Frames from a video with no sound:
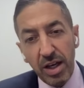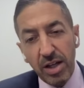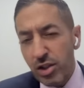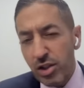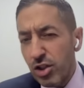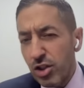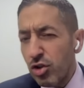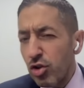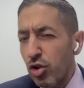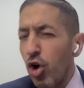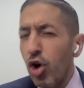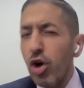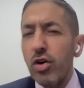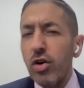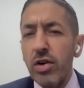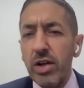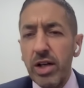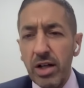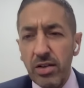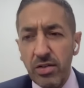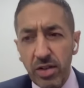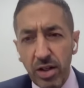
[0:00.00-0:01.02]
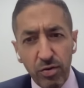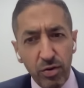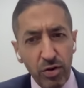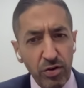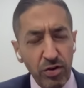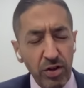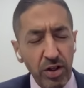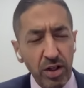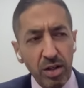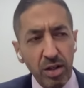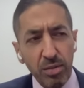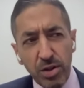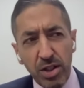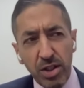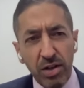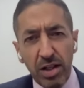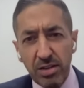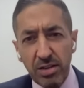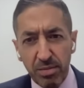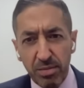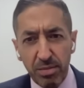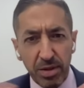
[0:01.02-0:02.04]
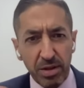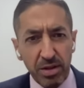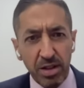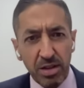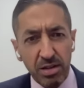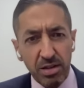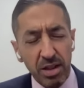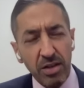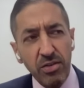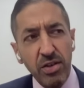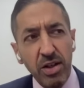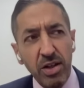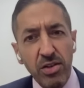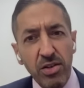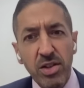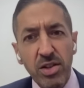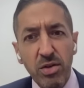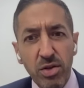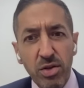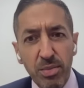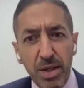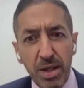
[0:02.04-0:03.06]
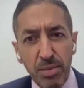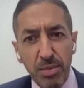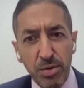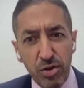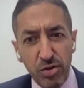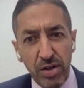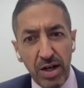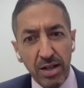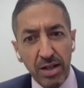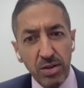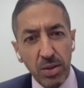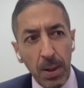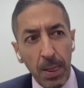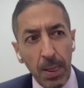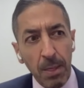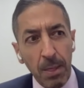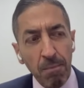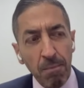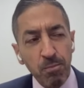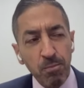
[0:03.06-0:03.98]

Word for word: And just to concretize that for a second, because I realized that last sentence sounds a bit abstract,